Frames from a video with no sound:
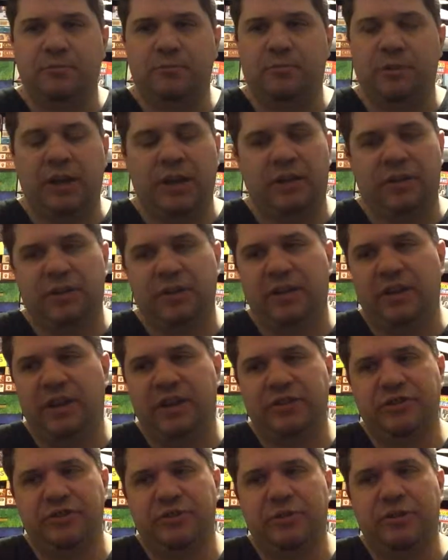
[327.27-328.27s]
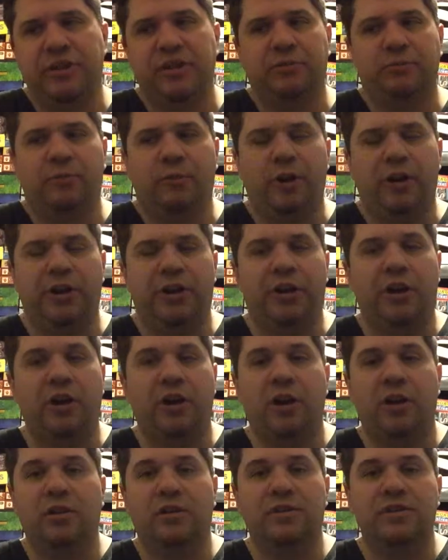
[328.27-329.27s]
well, unless you get one of the
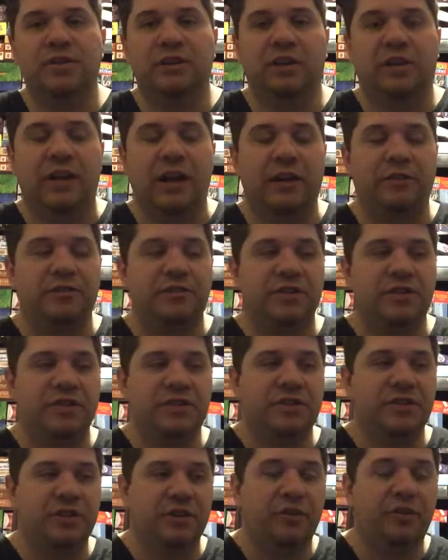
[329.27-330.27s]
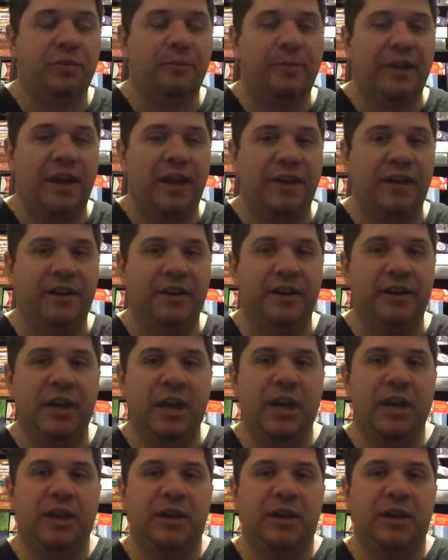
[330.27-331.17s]
cards that allowed you to steal the panda,